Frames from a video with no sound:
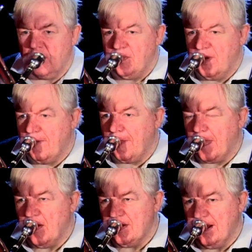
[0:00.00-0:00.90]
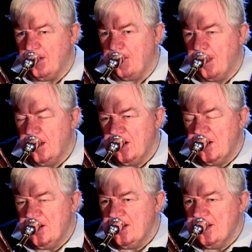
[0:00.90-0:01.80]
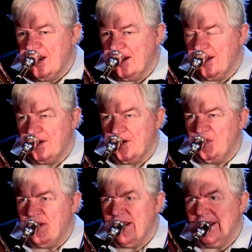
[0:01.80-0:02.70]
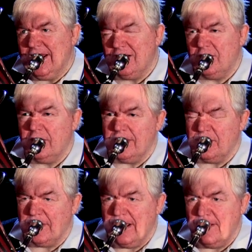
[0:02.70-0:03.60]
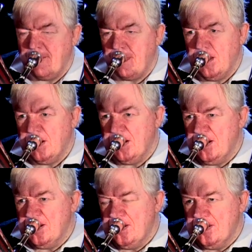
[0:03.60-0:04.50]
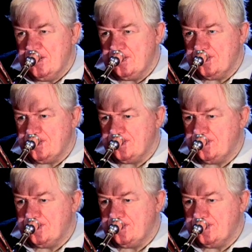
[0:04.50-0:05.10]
up or down, and I'm going to play going up now. I'm